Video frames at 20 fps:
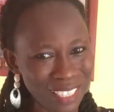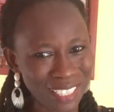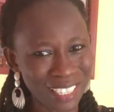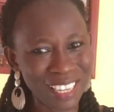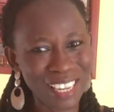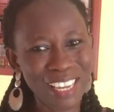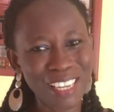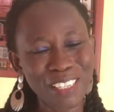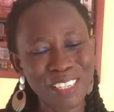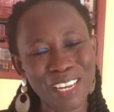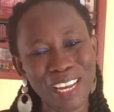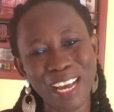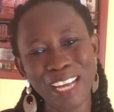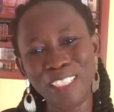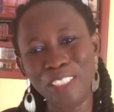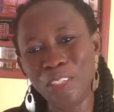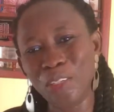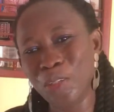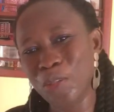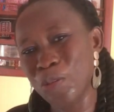you can
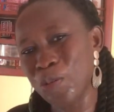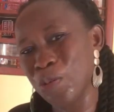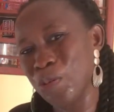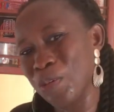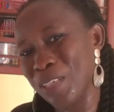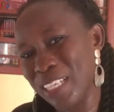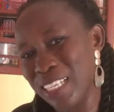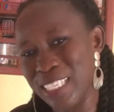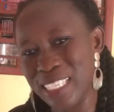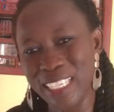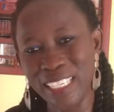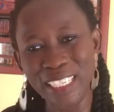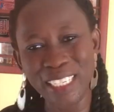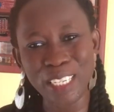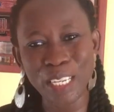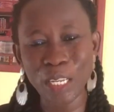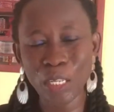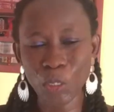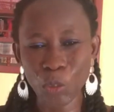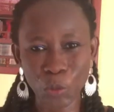just go easily
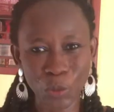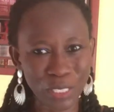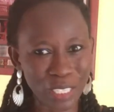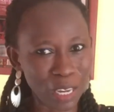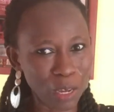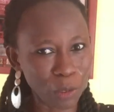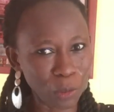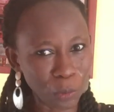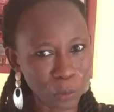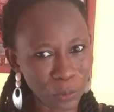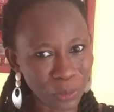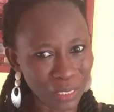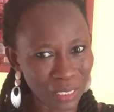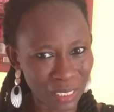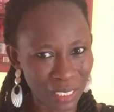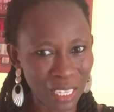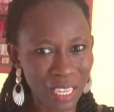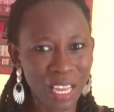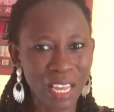to download it.